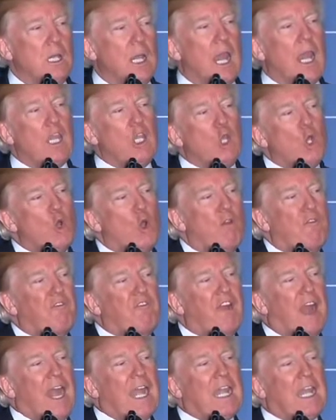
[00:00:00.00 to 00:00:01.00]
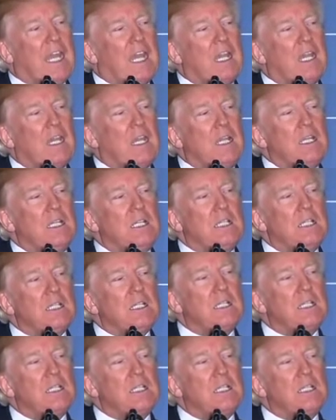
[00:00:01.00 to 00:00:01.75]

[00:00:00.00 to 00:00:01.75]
And you are fighting